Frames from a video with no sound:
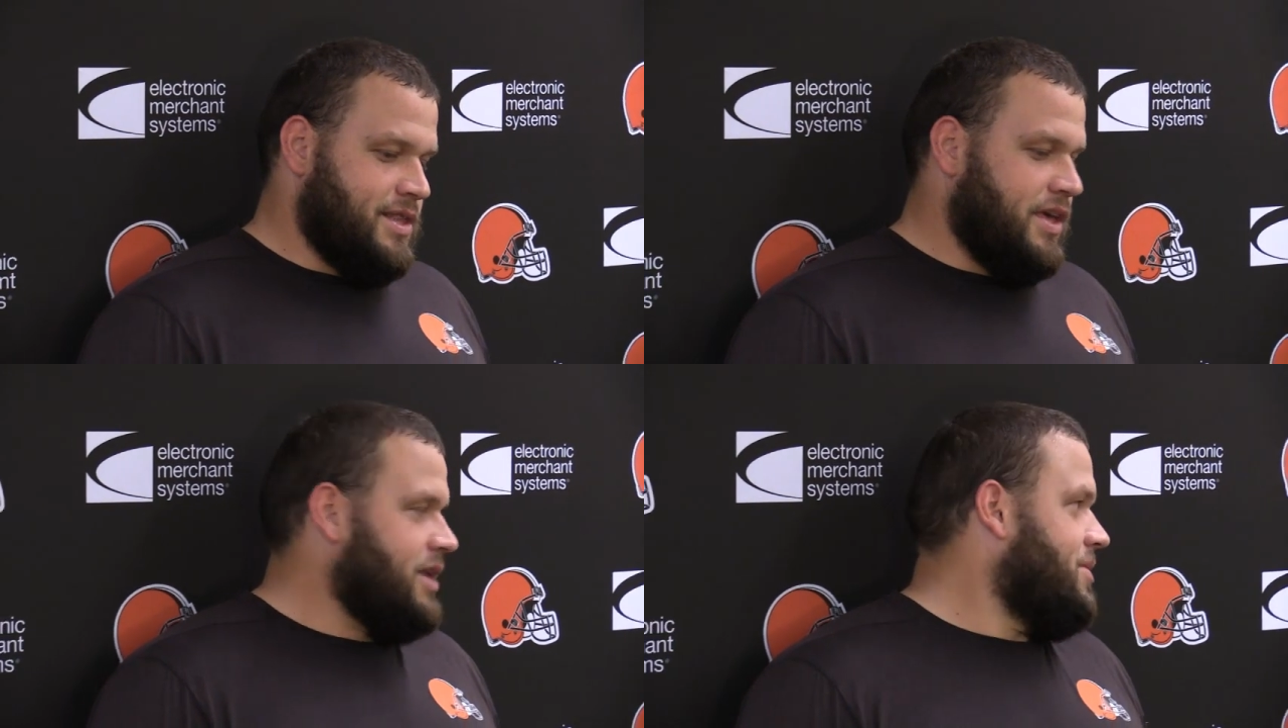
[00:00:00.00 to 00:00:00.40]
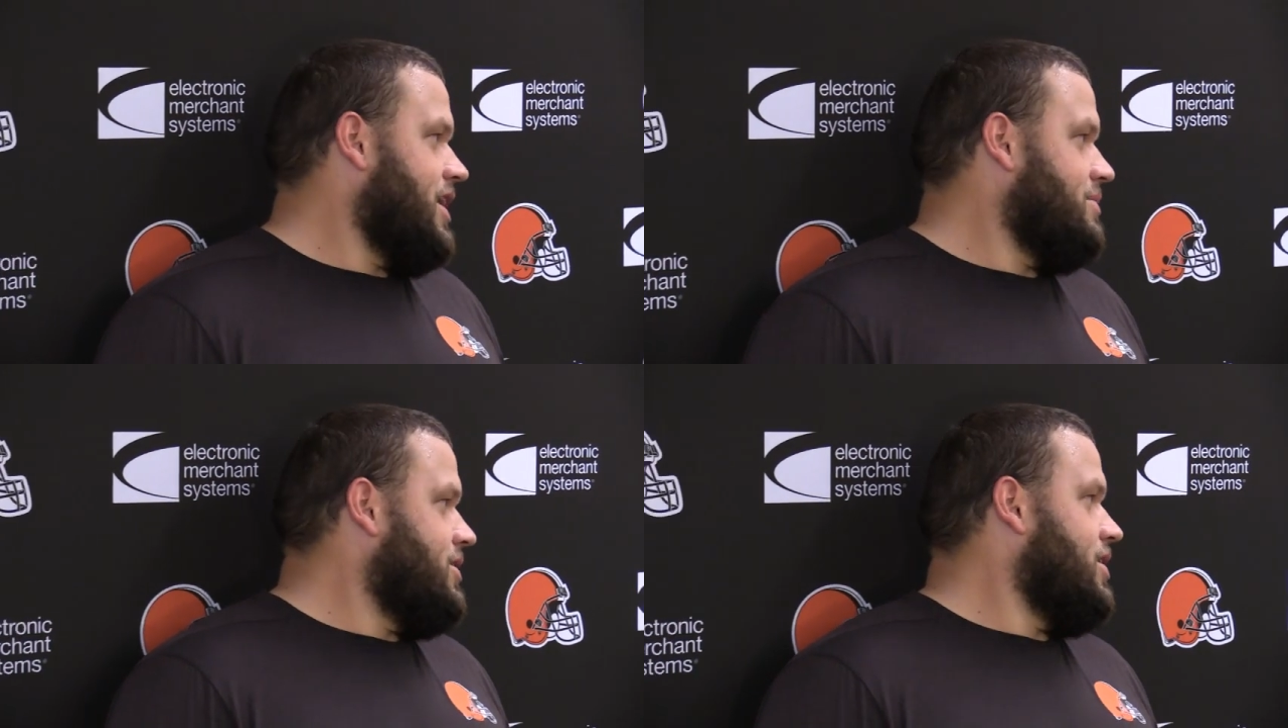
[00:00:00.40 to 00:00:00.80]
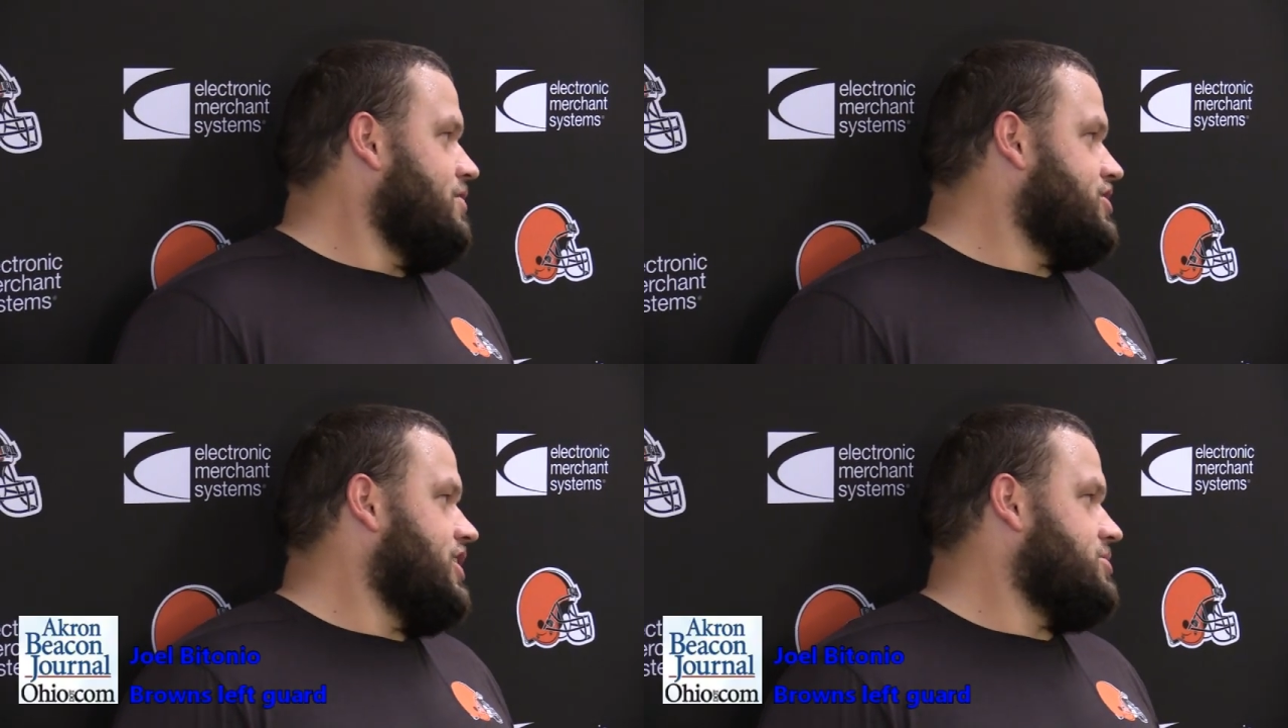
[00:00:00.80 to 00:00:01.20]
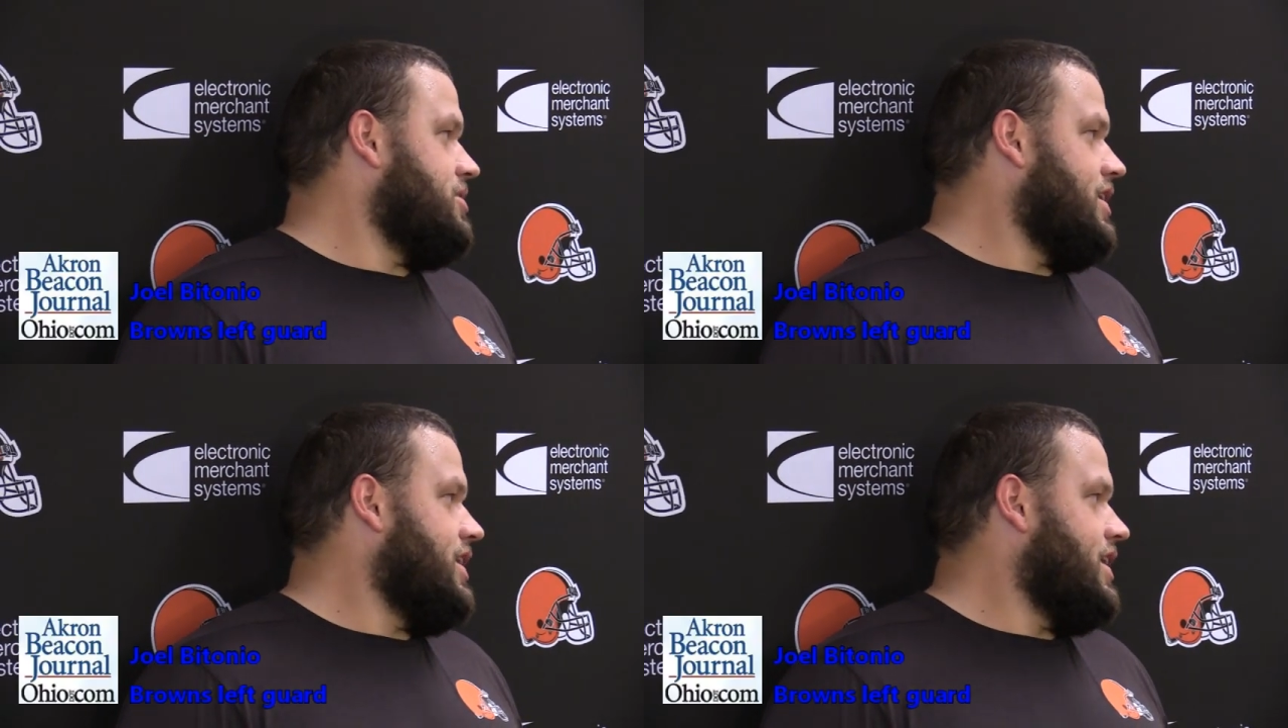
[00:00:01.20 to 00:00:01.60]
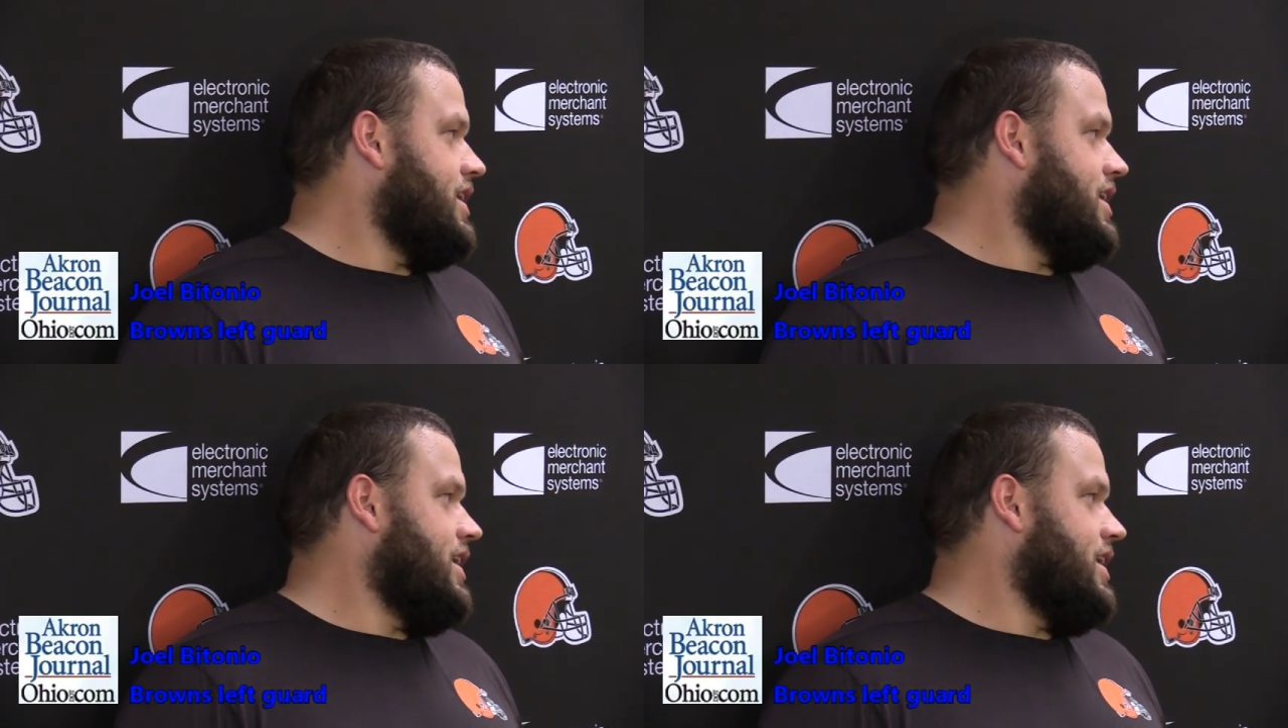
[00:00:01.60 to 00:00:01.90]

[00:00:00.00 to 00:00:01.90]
thinking about him, you know, every chance we can get.